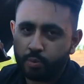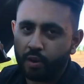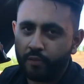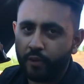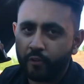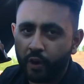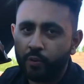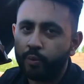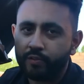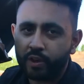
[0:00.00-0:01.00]
It's one of our
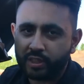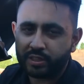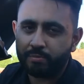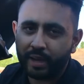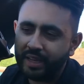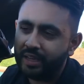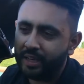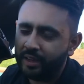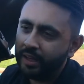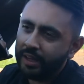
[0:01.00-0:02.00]
own. We've custom made
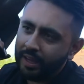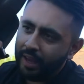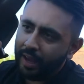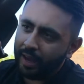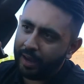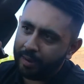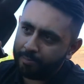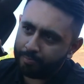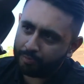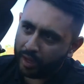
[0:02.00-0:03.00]
it.
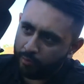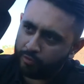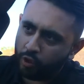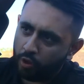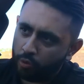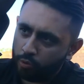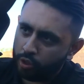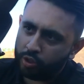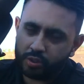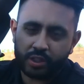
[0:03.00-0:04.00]
And we've got, all
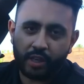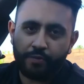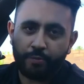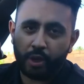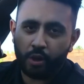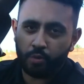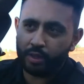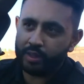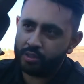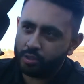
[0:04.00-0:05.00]
you can see from the
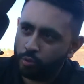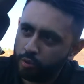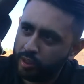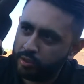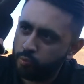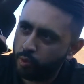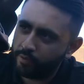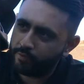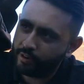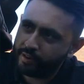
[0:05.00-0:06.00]
whole install is
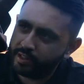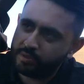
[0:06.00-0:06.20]
one very